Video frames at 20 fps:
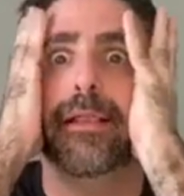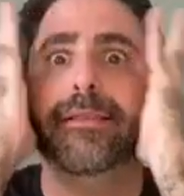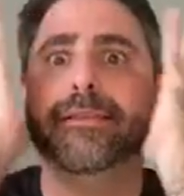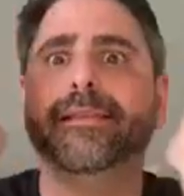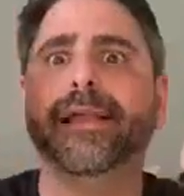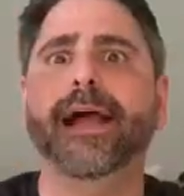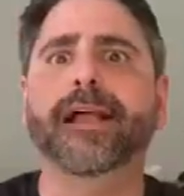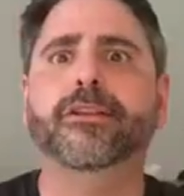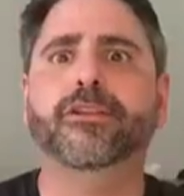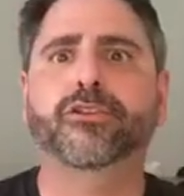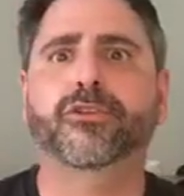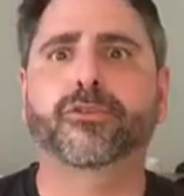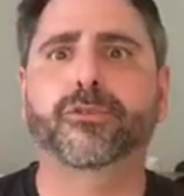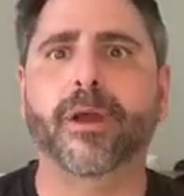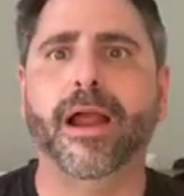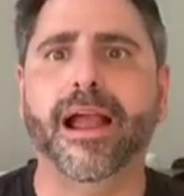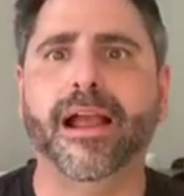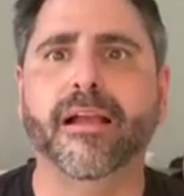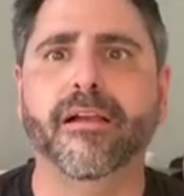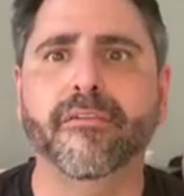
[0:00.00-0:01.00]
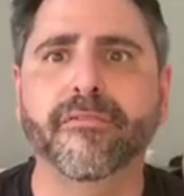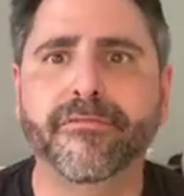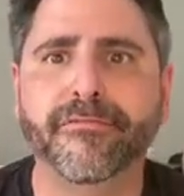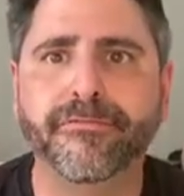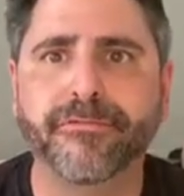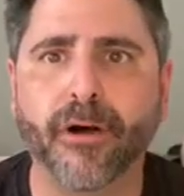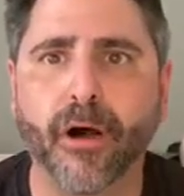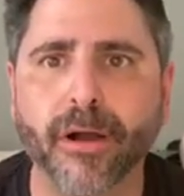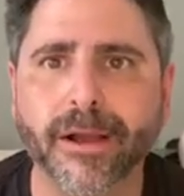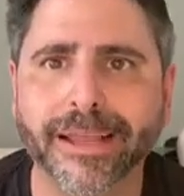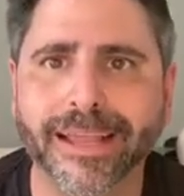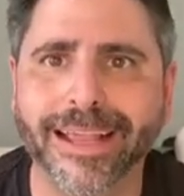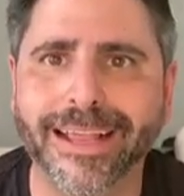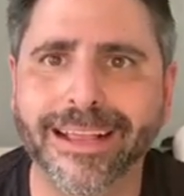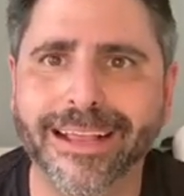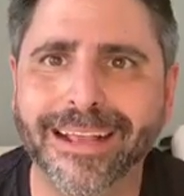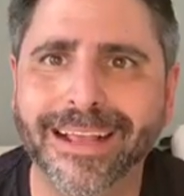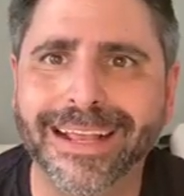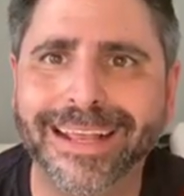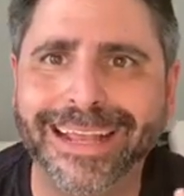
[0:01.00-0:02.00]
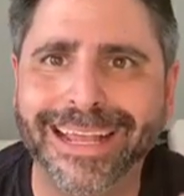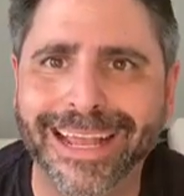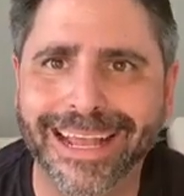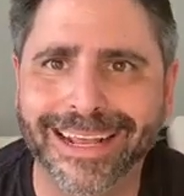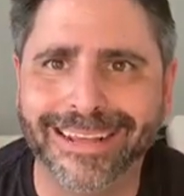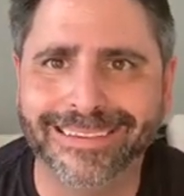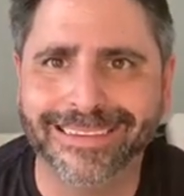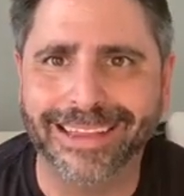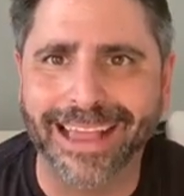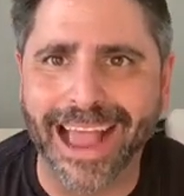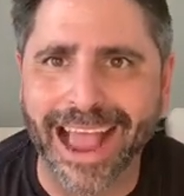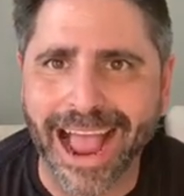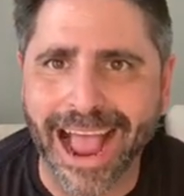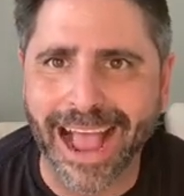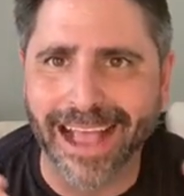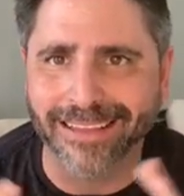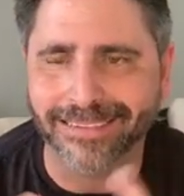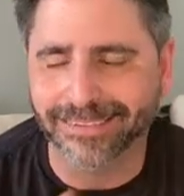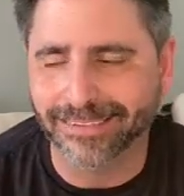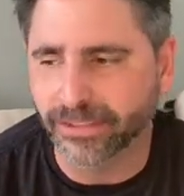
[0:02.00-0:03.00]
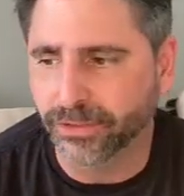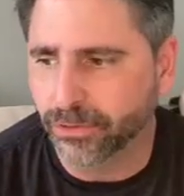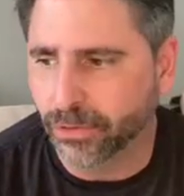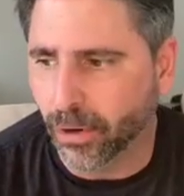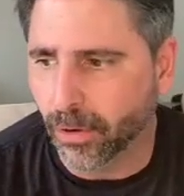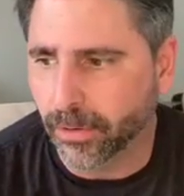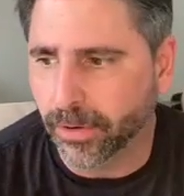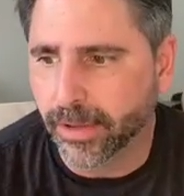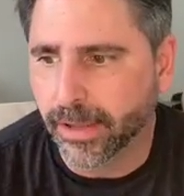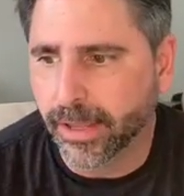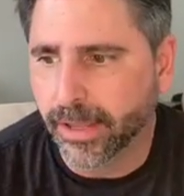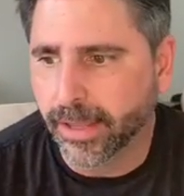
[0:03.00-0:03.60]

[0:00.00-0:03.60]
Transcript: That track fucking kicks ass. You know,